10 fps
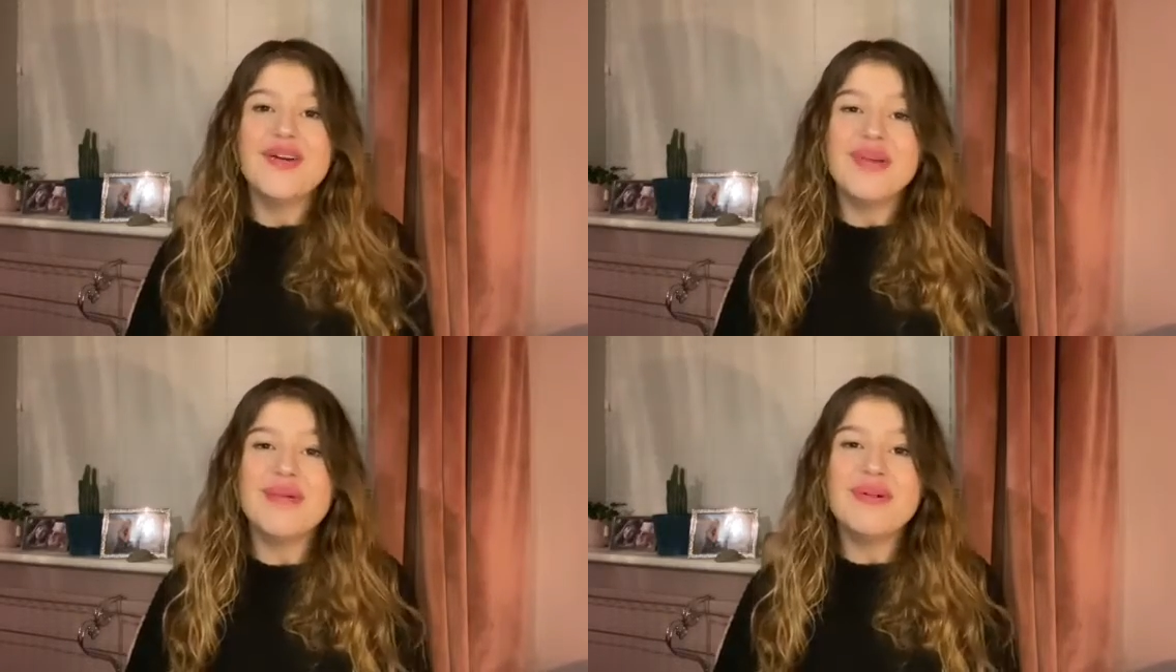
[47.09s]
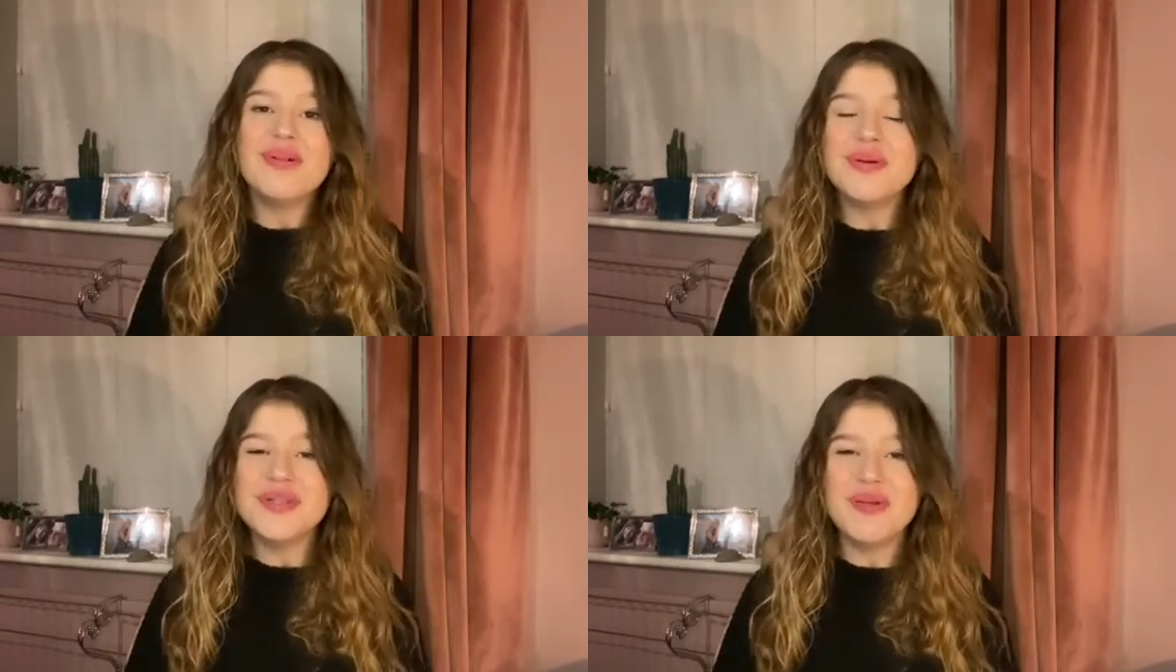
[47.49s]
We will
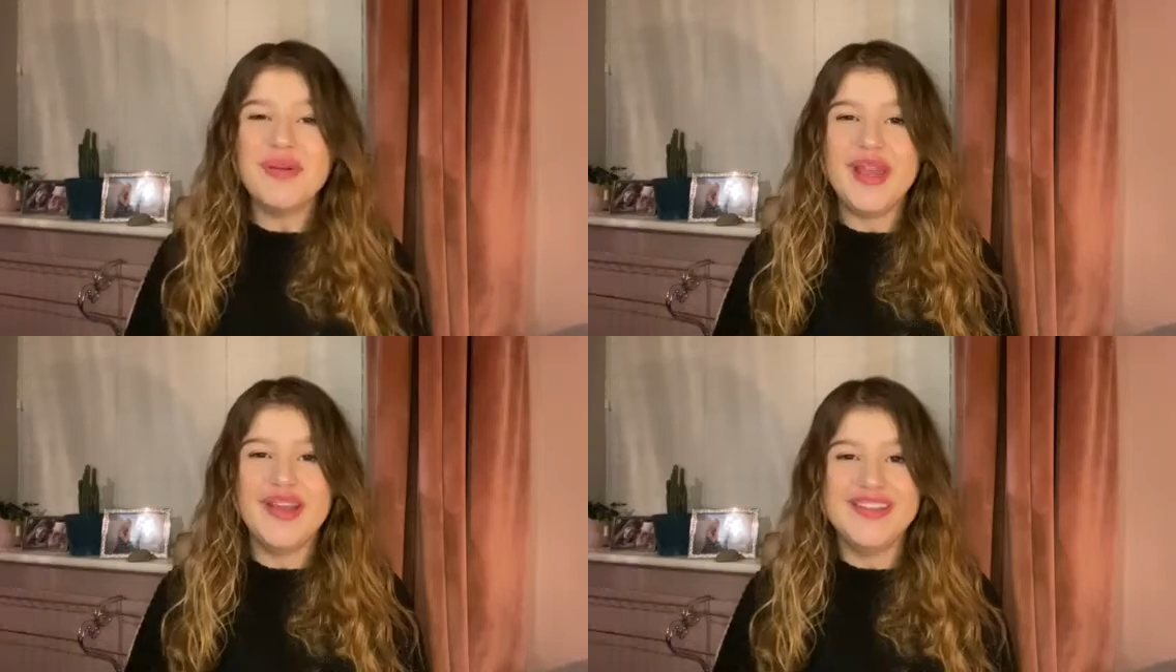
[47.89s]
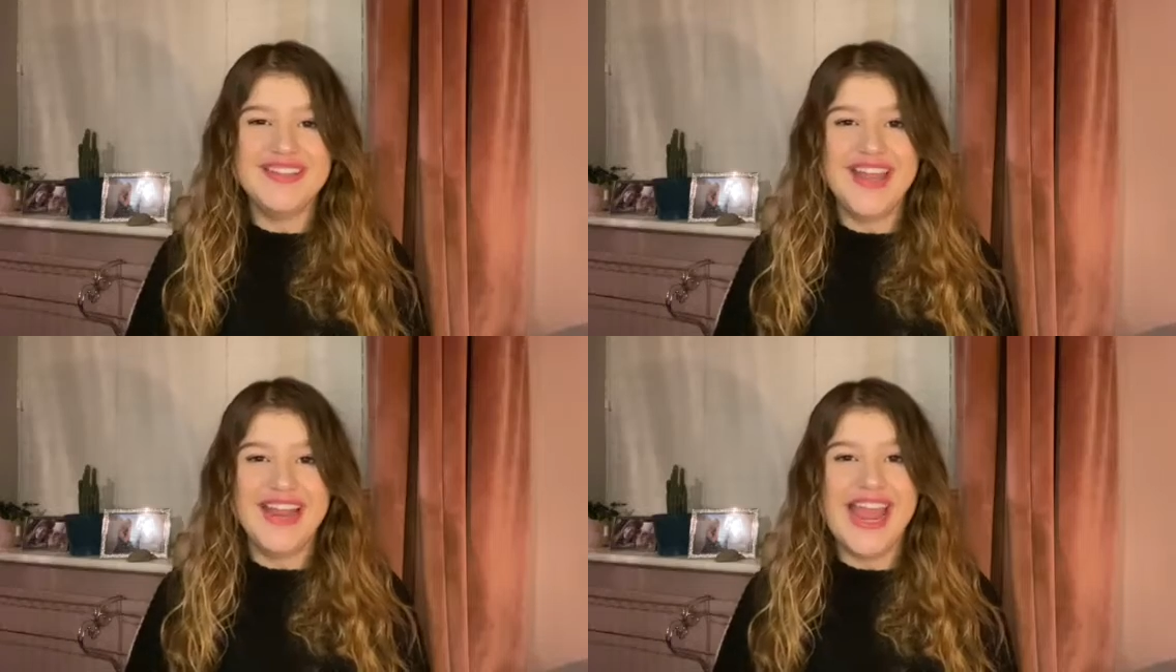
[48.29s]
also be
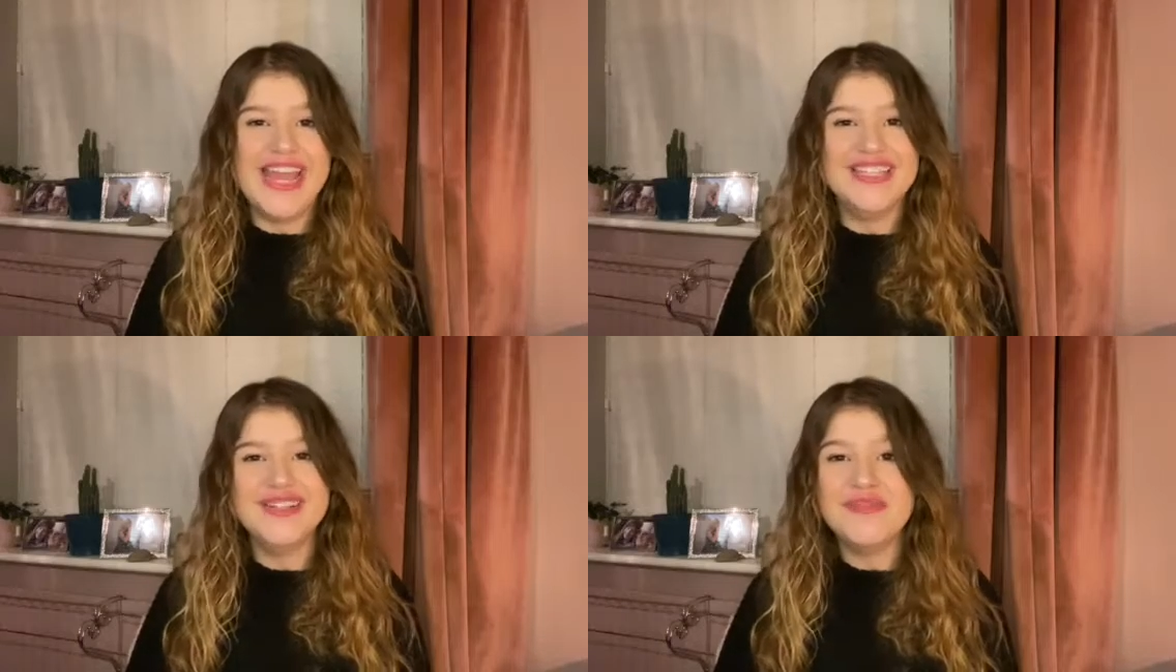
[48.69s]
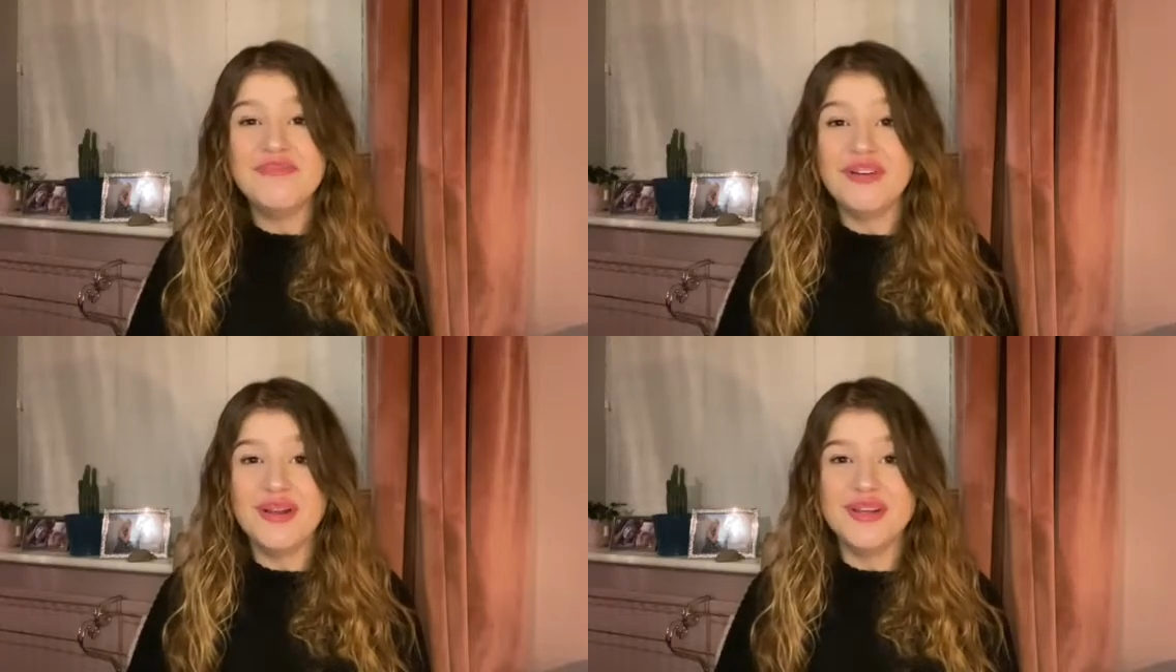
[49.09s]
hosting a Zoom
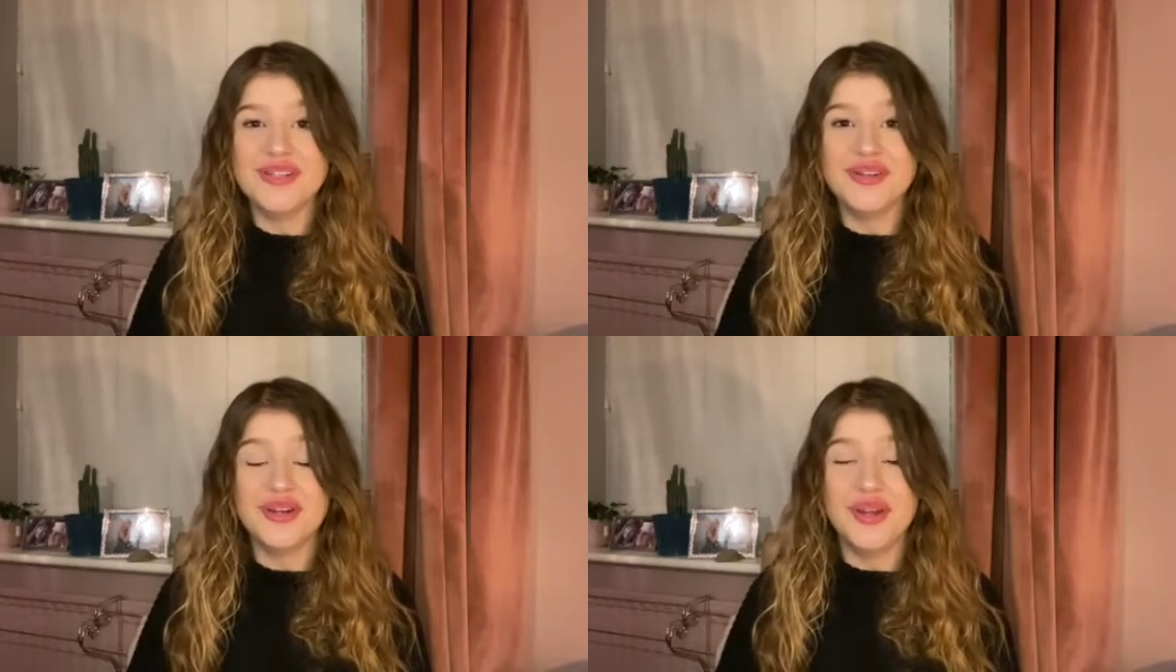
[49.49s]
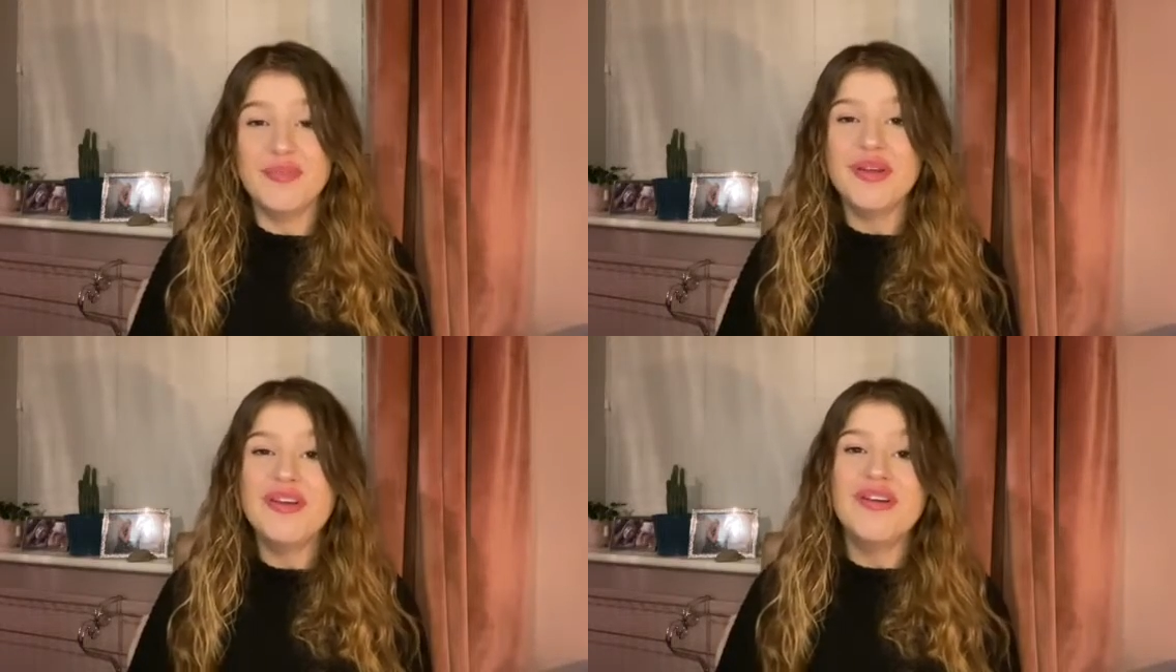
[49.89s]
focus group